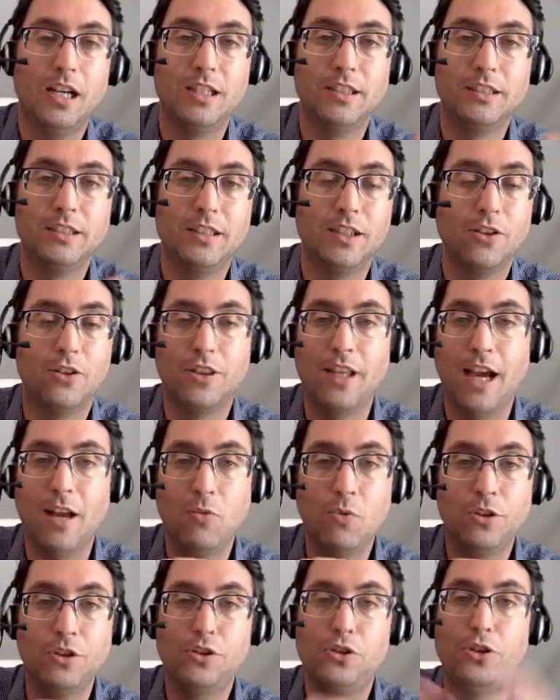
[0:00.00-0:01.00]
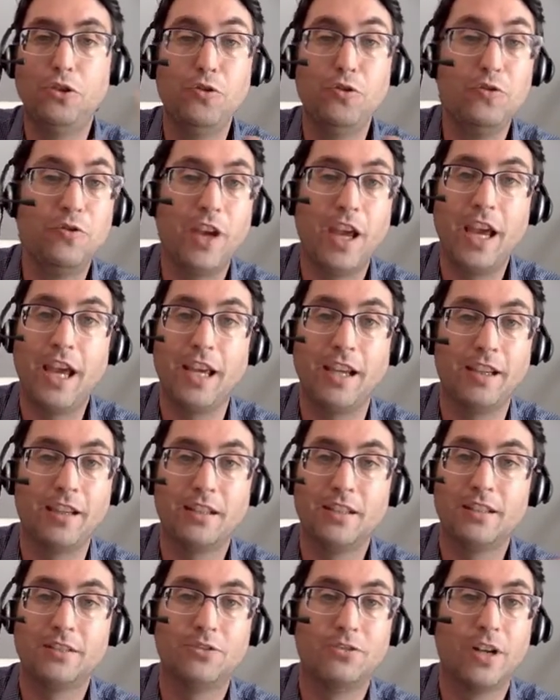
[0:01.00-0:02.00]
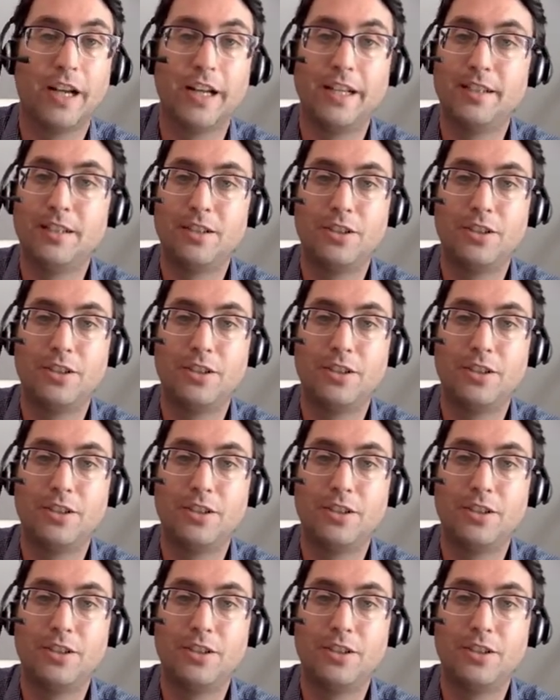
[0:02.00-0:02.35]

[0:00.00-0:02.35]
So that was too vague, right?